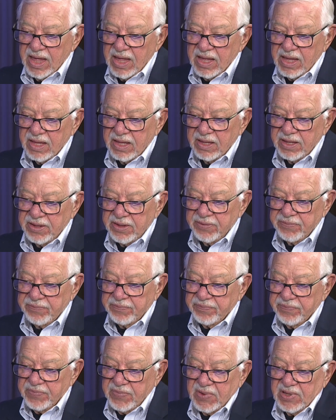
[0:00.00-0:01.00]

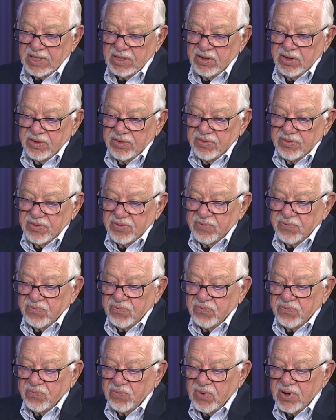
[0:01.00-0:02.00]
Um,
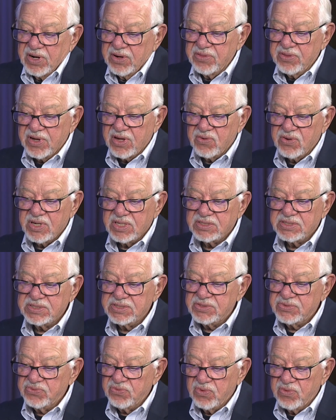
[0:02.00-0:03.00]
what are the
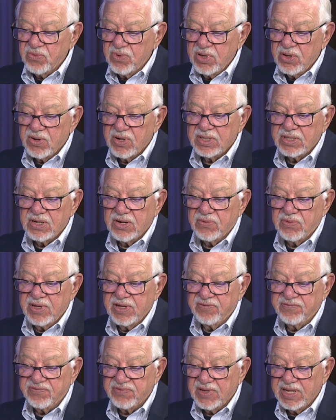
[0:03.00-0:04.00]
causes? What we all know
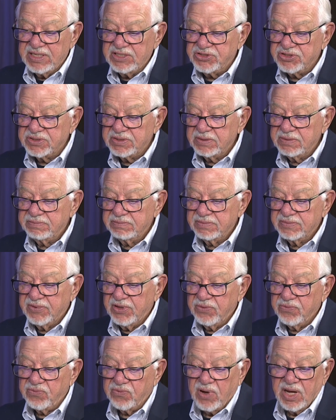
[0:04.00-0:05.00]
inflation,
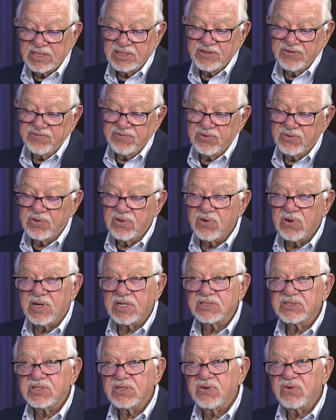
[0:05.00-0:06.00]
rise in food
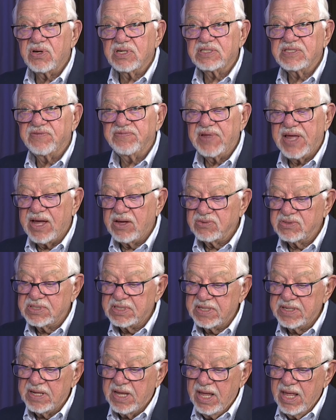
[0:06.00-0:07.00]
costs, cost of housing.